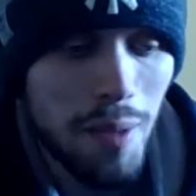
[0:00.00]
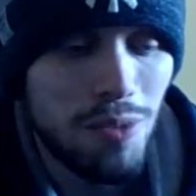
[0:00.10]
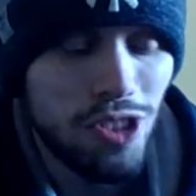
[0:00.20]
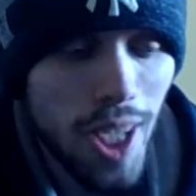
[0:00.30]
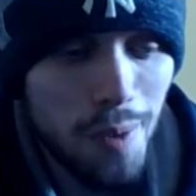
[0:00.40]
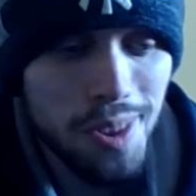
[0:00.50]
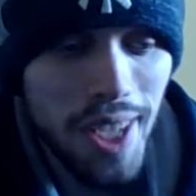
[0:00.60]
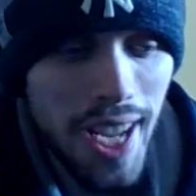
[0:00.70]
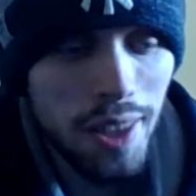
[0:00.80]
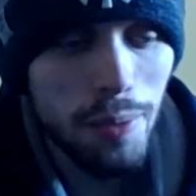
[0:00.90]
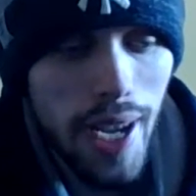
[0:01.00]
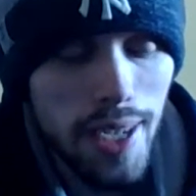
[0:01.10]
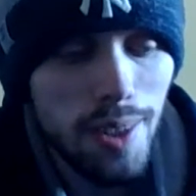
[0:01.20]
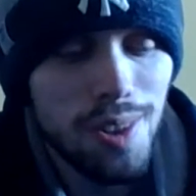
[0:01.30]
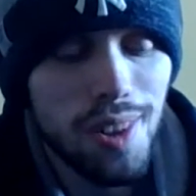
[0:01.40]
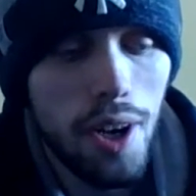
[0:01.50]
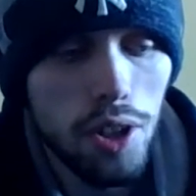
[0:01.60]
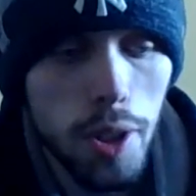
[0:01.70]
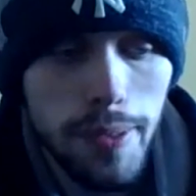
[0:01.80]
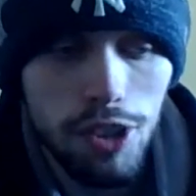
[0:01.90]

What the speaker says: Chiefs and the Raiders. I'll go with